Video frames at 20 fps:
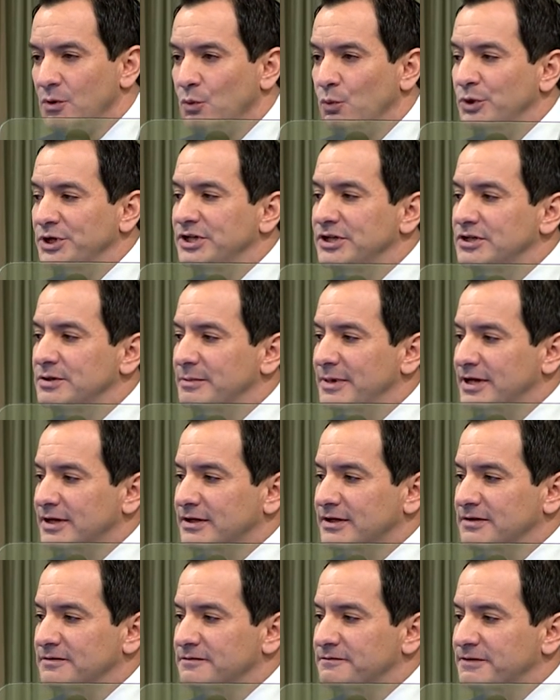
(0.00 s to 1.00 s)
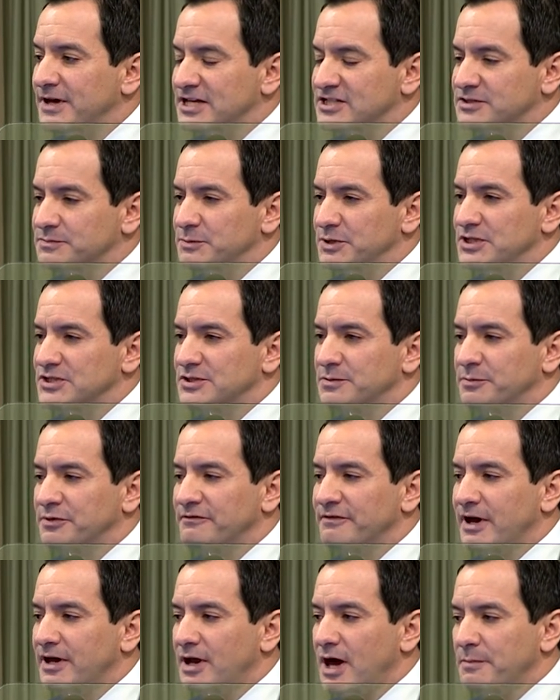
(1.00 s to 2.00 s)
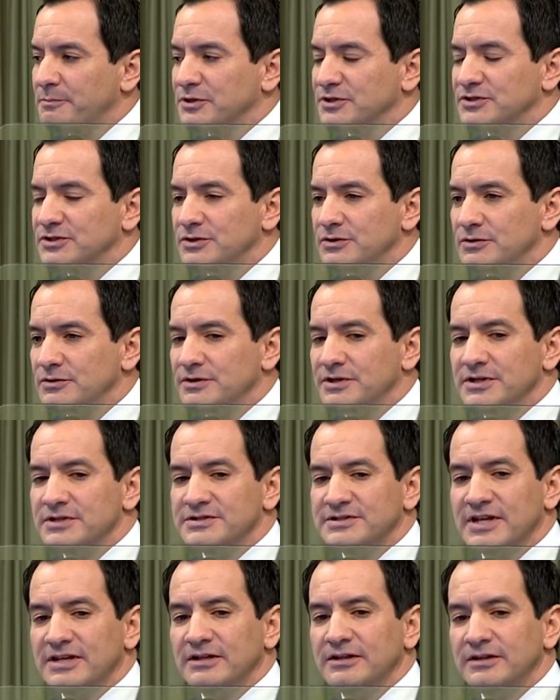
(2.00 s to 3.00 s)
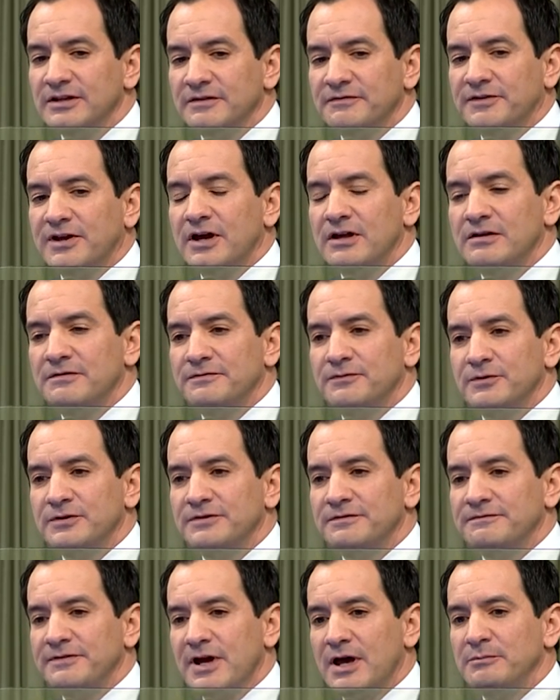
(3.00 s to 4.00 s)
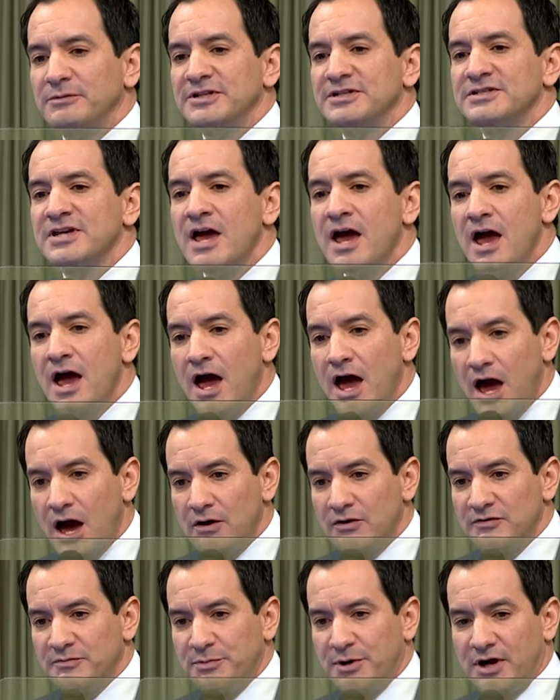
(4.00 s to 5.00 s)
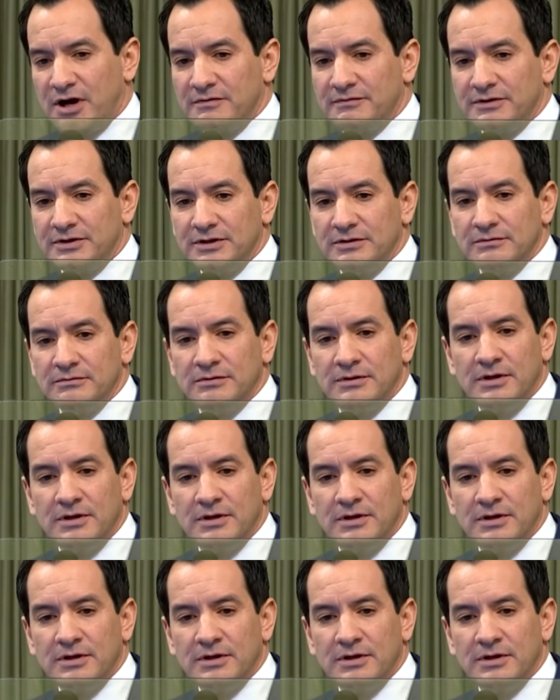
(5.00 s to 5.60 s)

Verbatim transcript: We need to make investments and provide opportunities that lift California families out of poverty